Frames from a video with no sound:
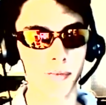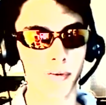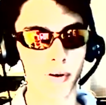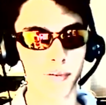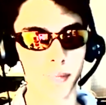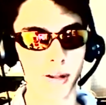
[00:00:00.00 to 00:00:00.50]
The
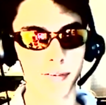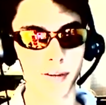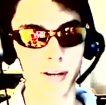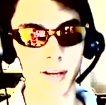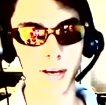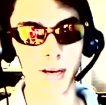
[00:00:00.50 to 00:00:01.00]
fourth
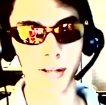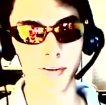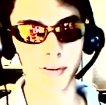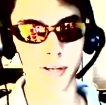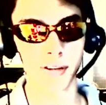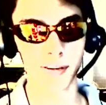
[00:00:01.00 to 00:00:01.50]
method
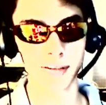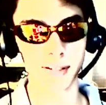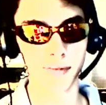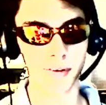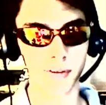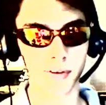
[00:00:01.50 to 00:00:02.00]
is to take the
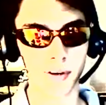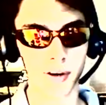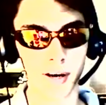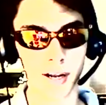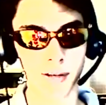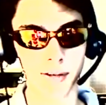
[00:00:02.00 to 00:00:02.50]
TV
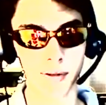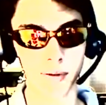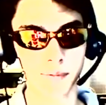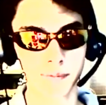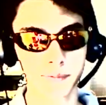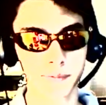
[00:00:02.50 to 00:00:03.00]
tuner and you